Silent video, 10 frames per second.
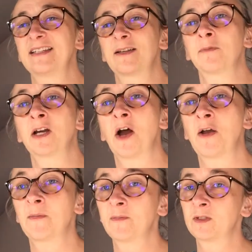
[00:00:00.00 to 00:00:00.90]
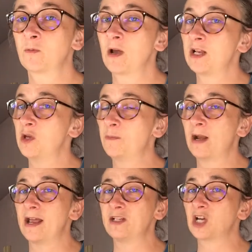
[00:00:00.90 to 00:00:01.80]
Sometimes when you
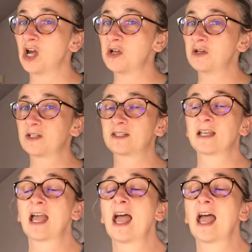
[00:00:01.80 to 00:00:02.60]
play jokes